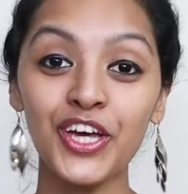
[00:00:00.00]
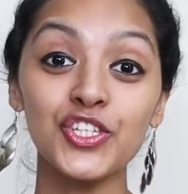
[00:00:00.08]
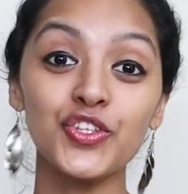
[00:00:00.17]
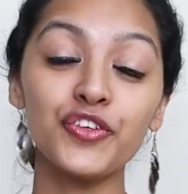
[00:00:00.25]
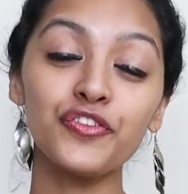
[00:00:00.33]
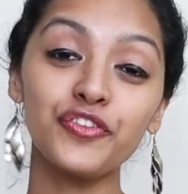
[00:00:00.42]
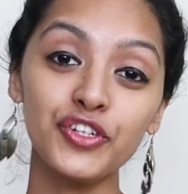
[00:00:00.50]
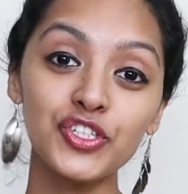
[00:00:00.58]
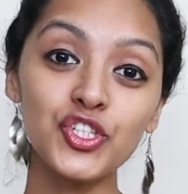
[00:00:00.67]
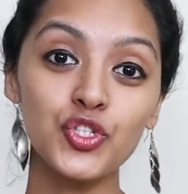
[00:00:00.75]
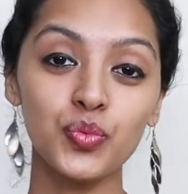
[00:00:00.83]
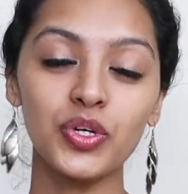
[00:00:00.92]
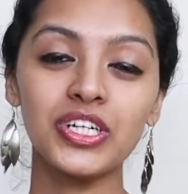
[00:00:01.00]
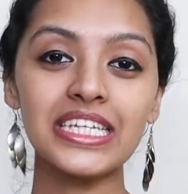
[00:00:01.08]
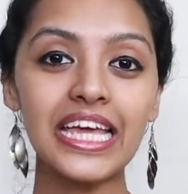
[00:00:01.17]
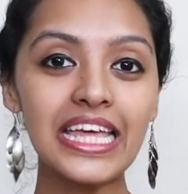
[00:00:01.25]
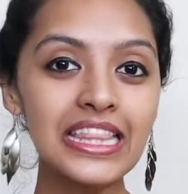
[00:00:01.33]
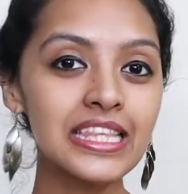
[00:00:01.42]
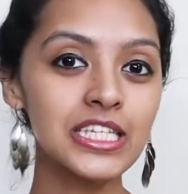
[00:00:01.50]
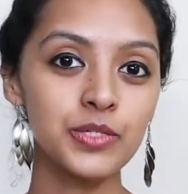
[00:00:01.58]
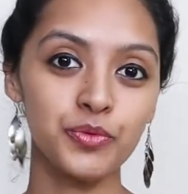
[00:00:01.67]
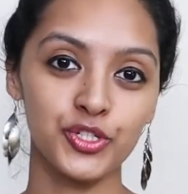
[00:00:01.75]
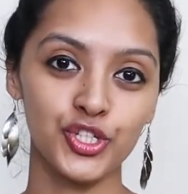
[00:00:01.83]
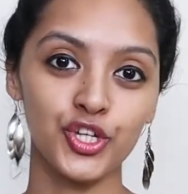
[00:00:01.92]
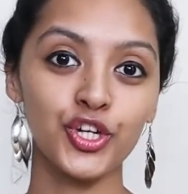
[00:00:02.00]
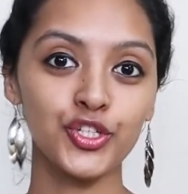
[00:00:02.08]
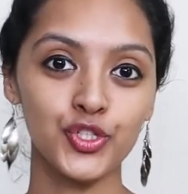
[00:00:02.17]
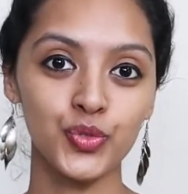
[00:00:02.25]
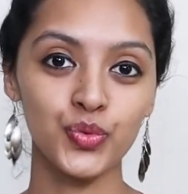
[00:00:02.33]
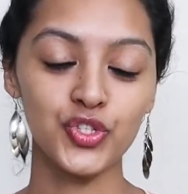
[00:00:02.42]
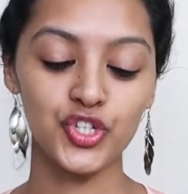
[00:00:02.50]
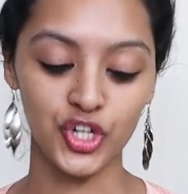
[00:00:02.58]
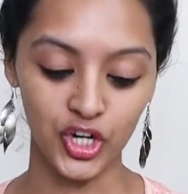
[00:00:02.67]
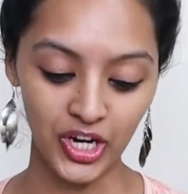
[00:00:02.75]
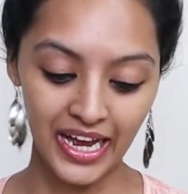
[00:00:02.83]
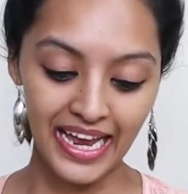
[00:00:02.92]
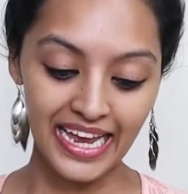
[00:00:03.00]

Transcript: So the first word in this particular sutra